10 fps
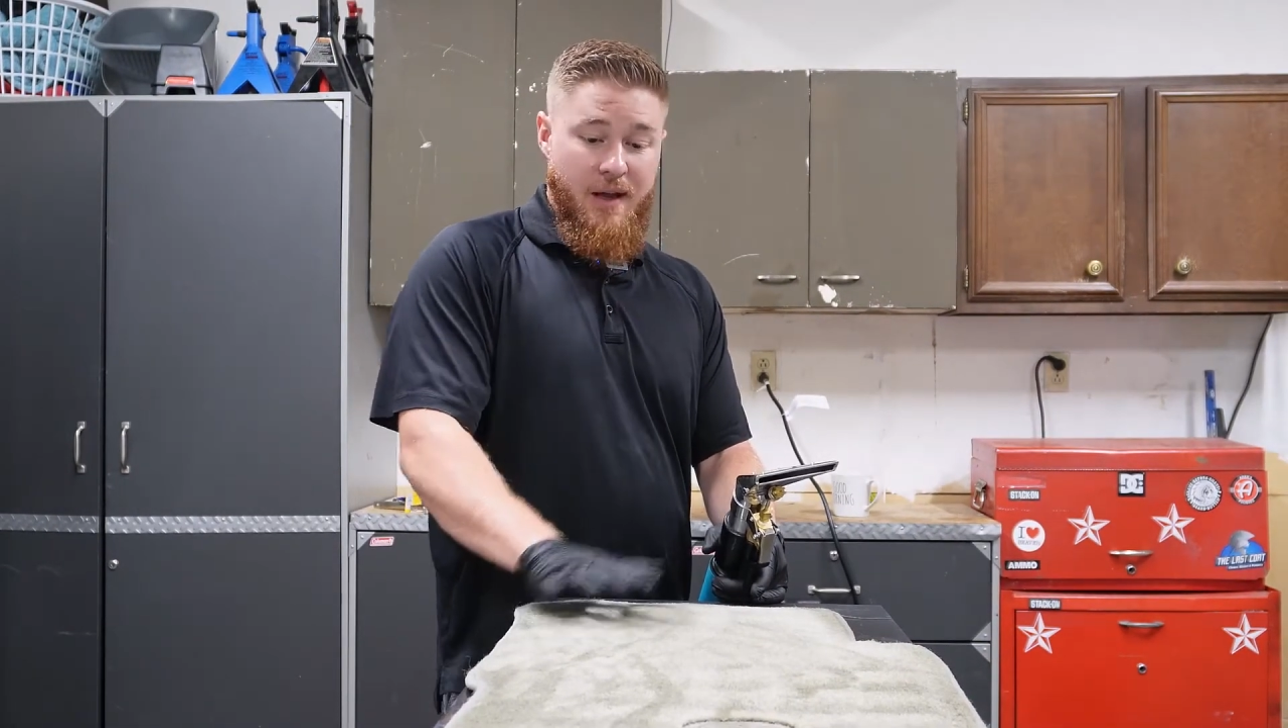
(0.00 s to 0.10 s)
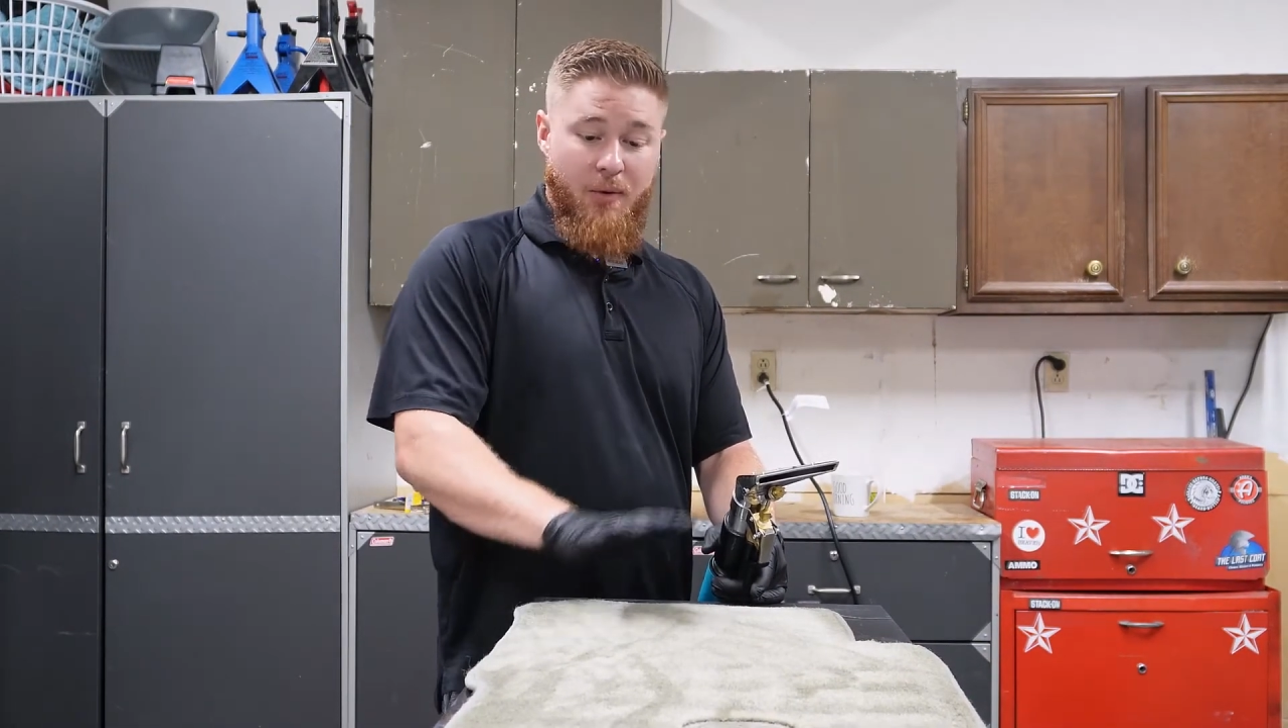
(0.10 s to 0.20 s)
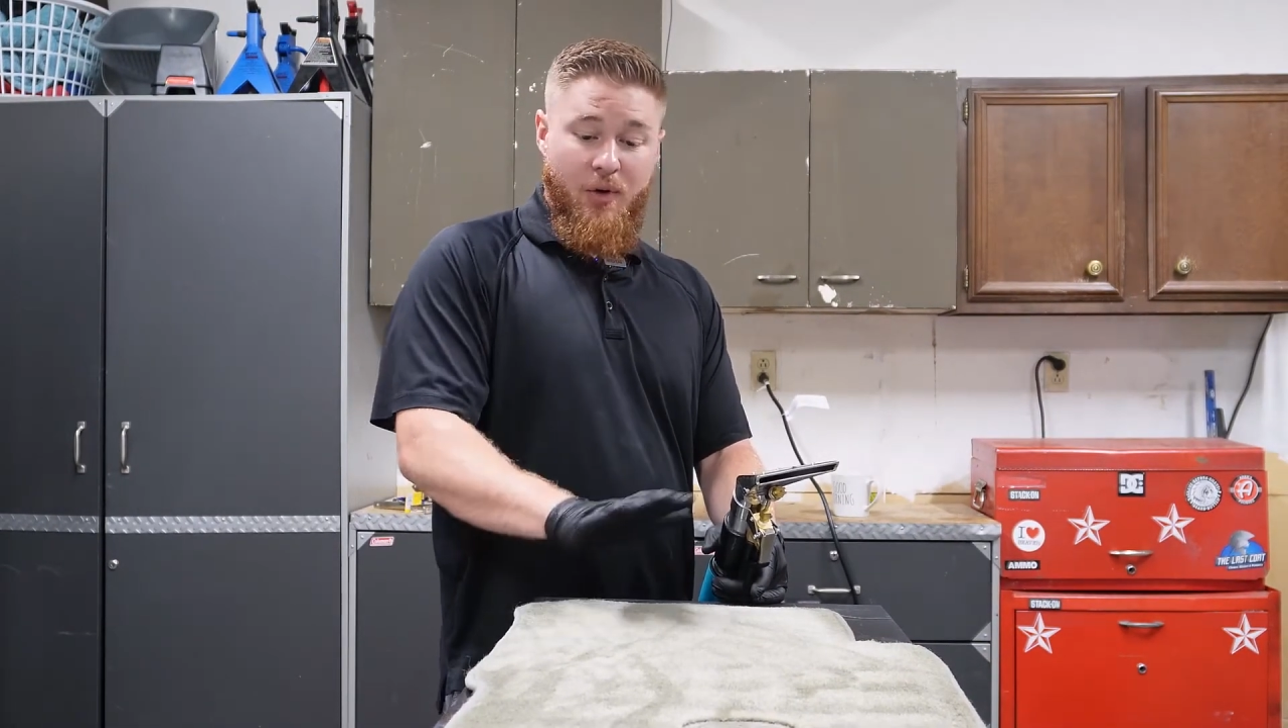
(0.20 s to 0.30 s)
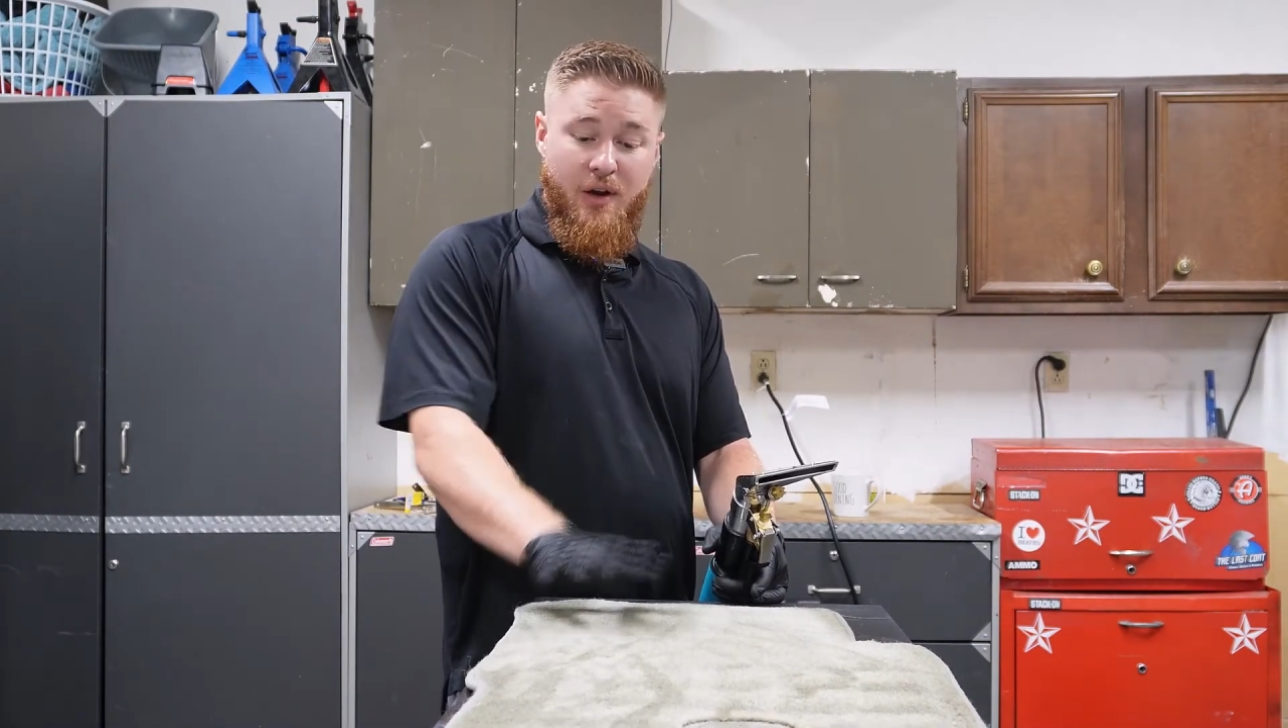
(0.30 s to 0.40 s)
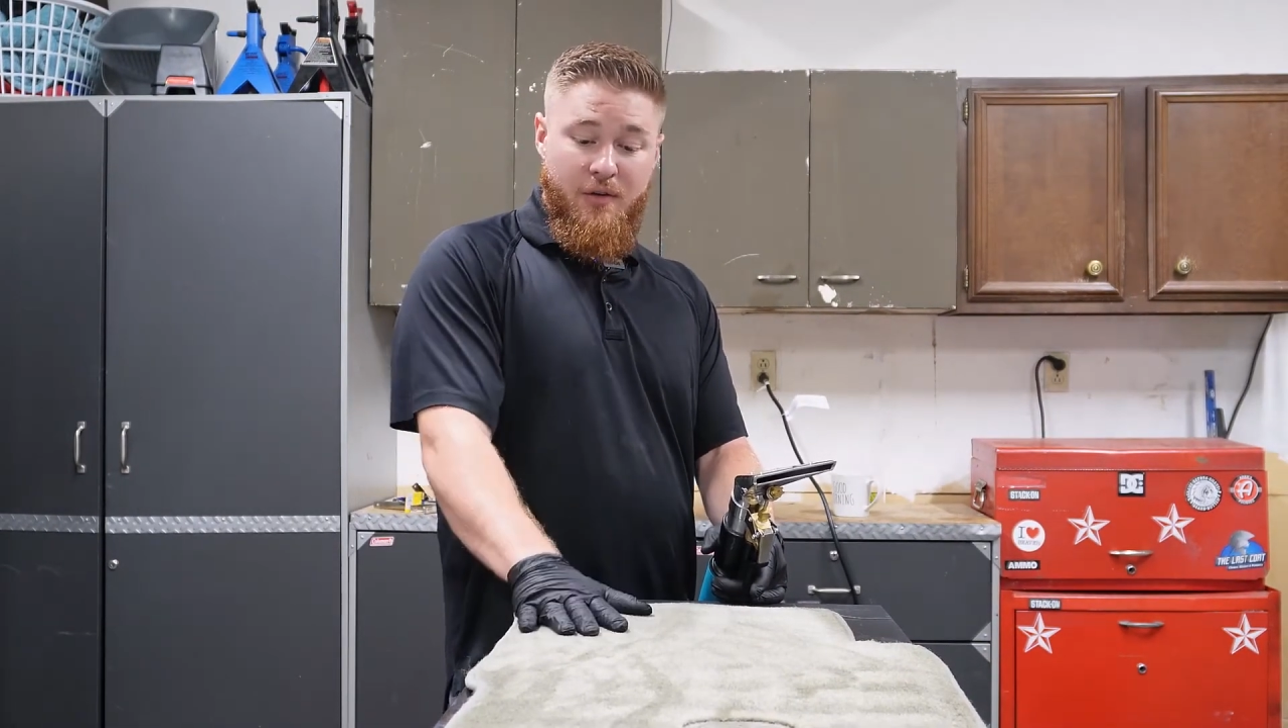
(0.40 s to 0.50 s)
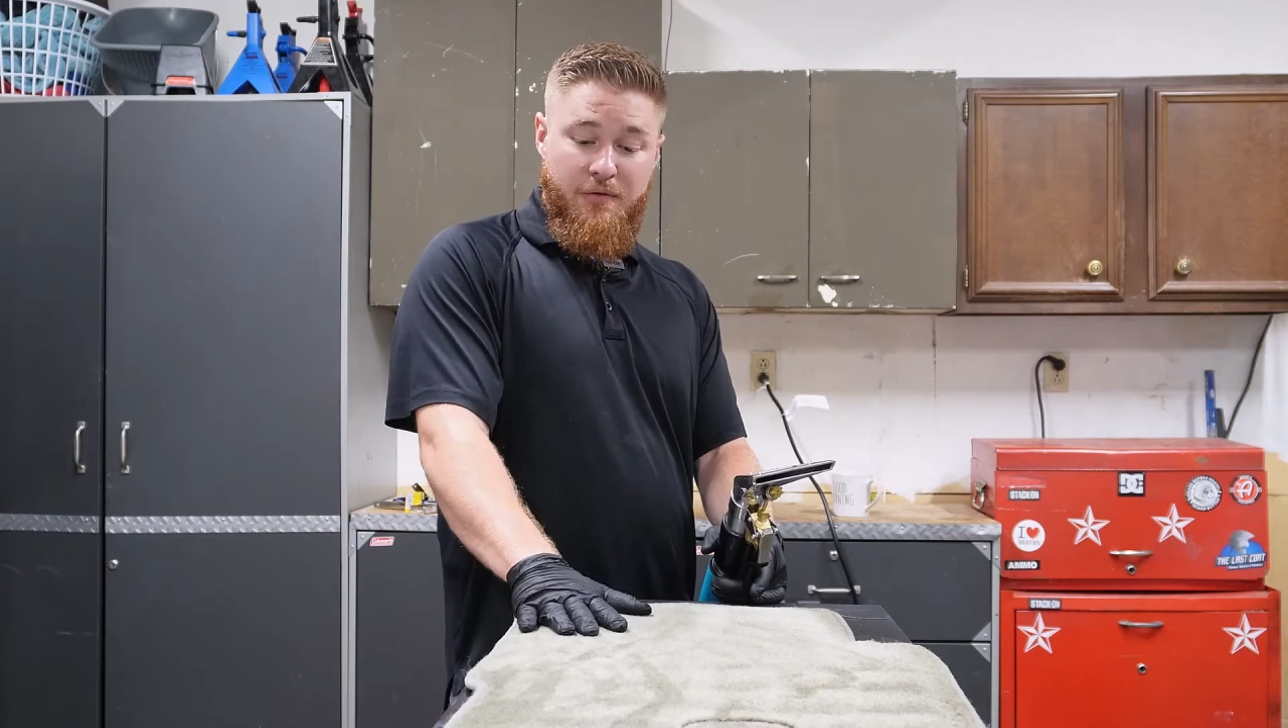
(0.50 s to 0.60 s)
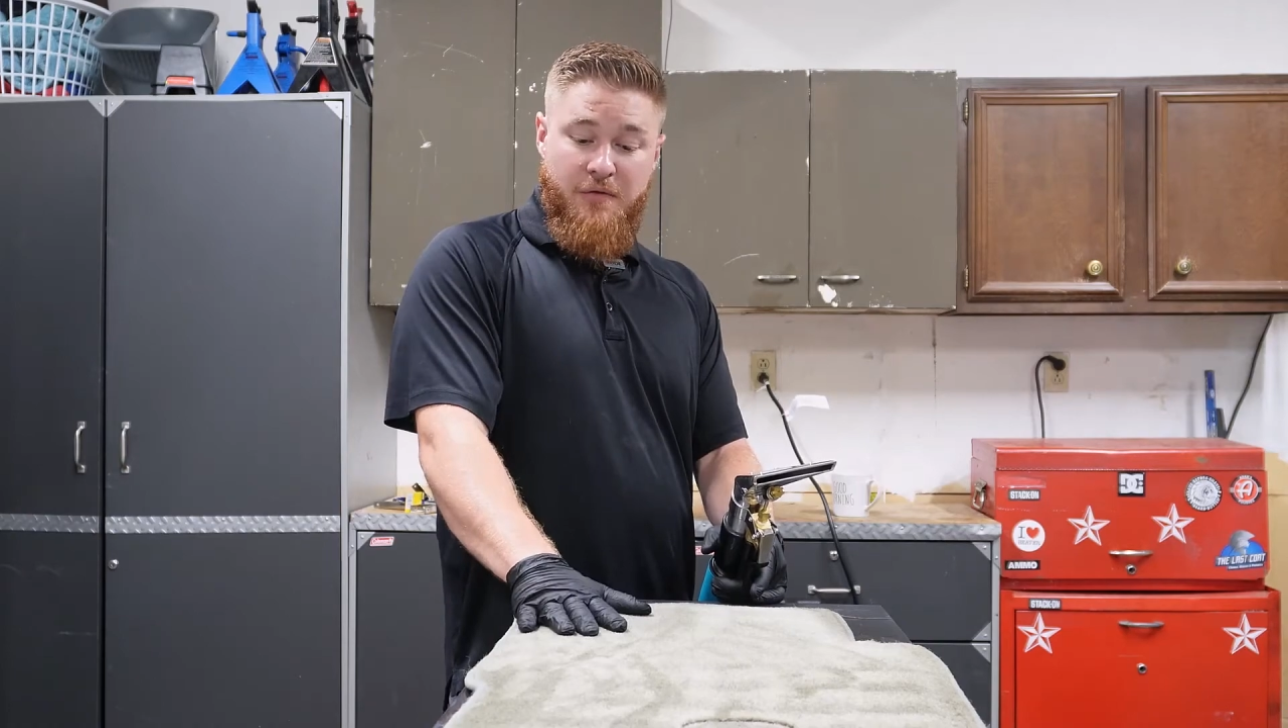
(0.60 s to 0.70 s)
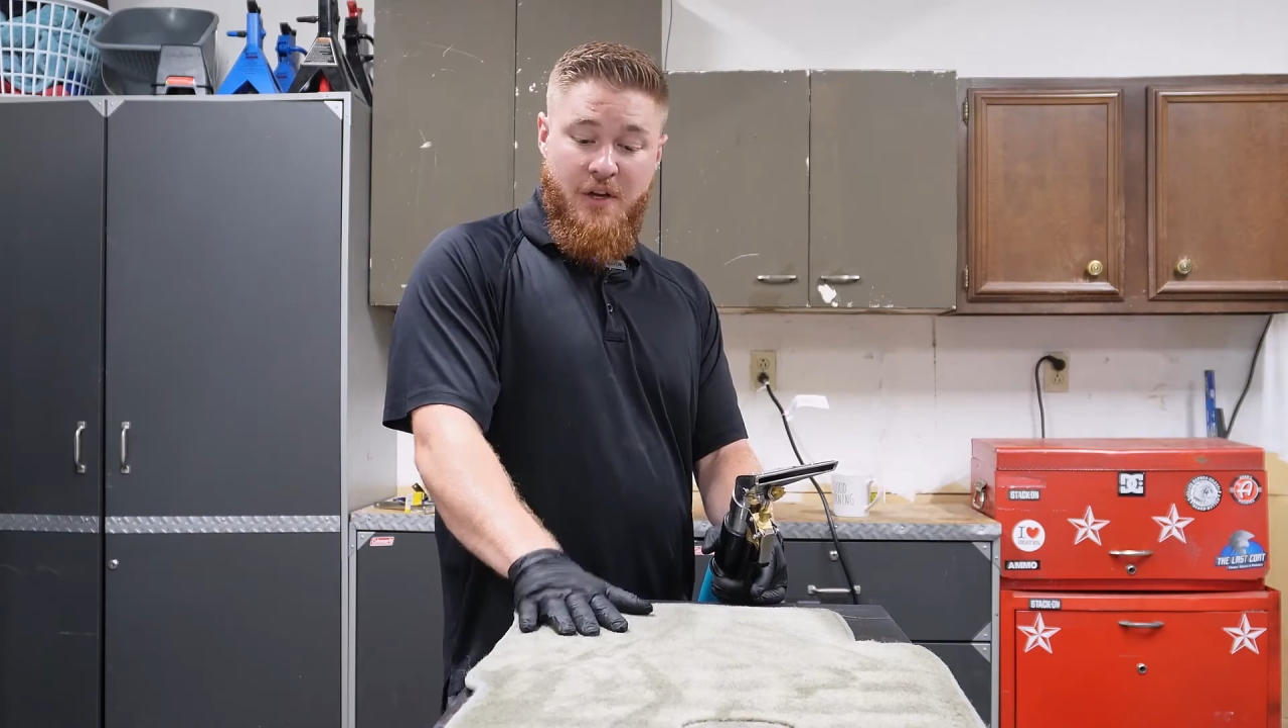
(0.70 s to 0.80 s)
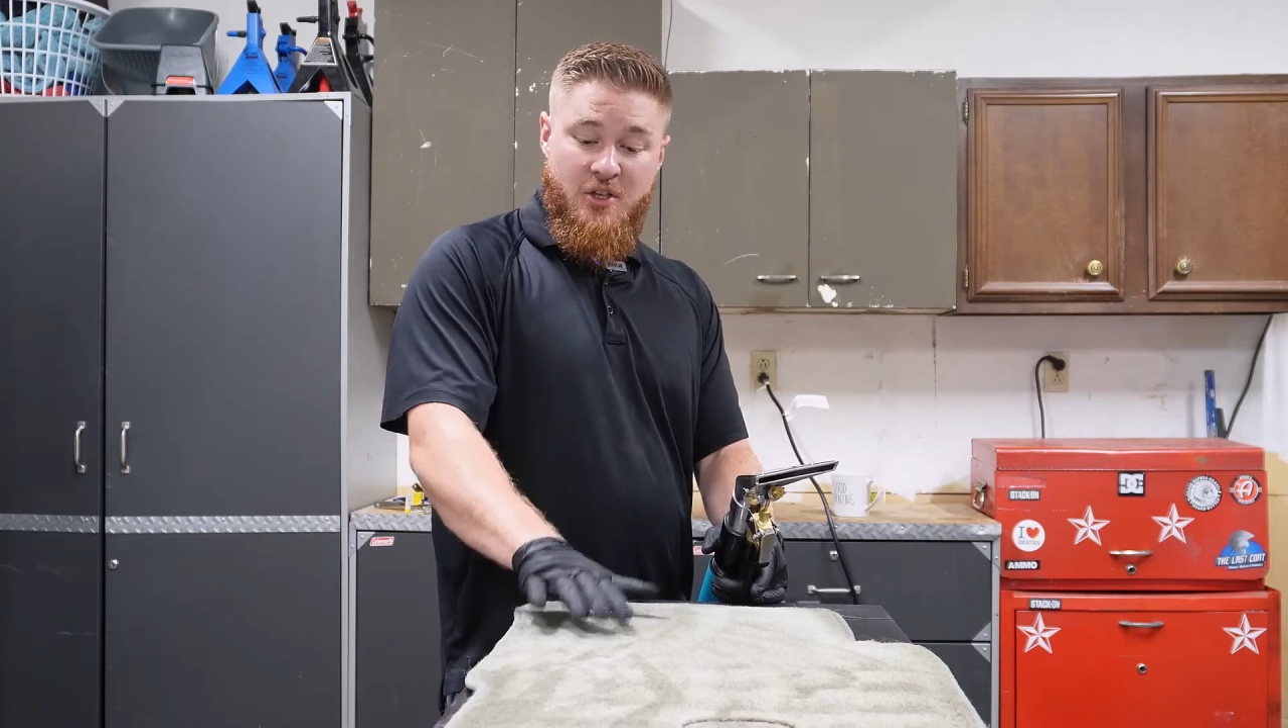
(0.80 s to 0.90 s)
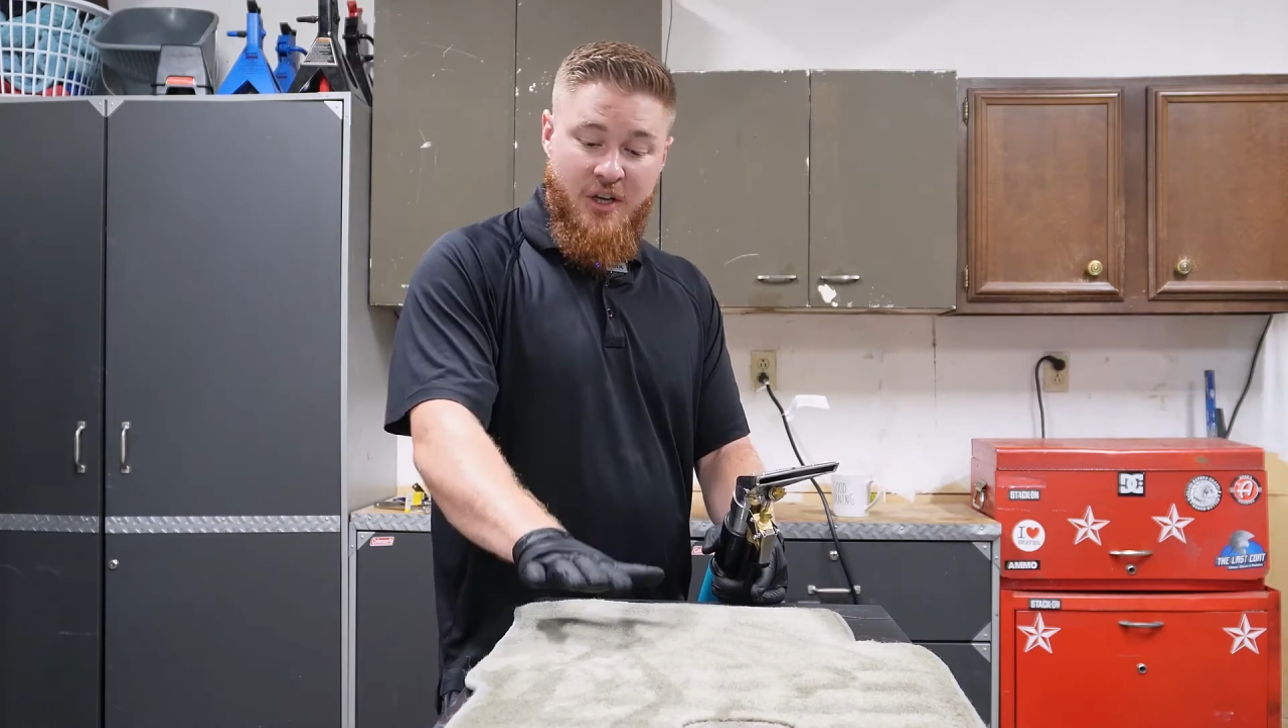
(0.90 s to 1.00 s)
Yeah, we're gonna
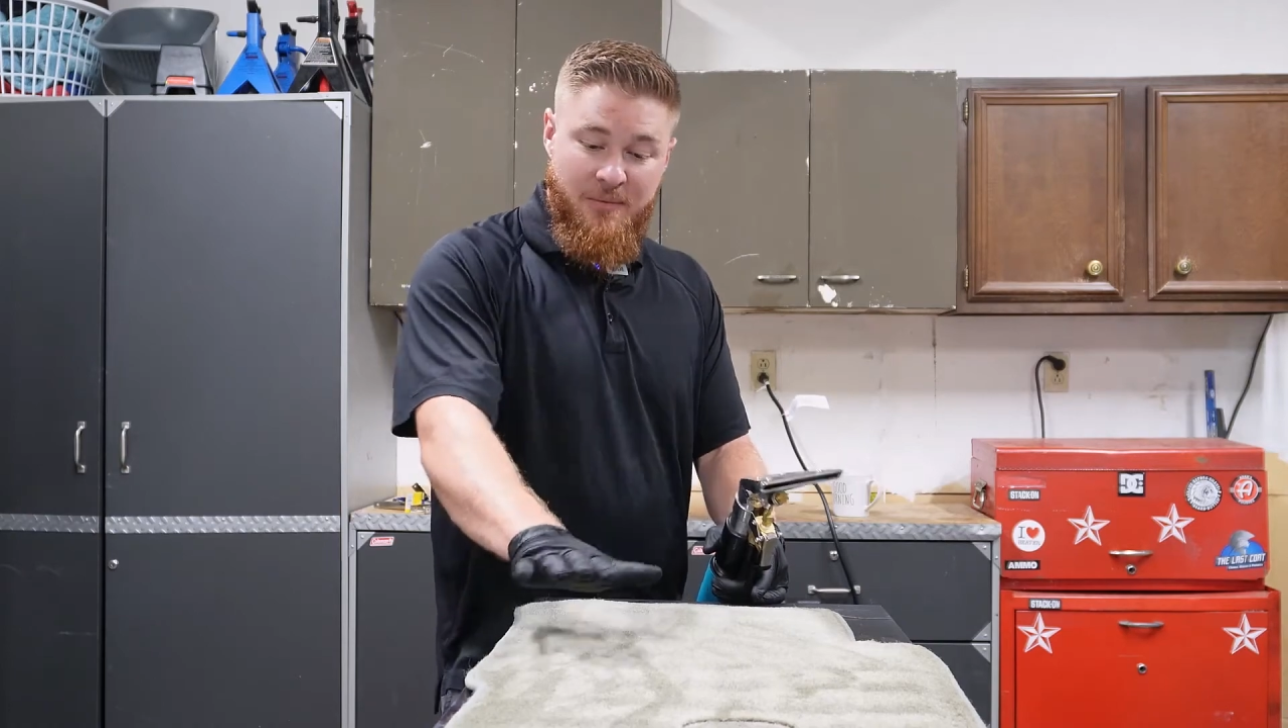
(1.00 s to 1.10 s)
finish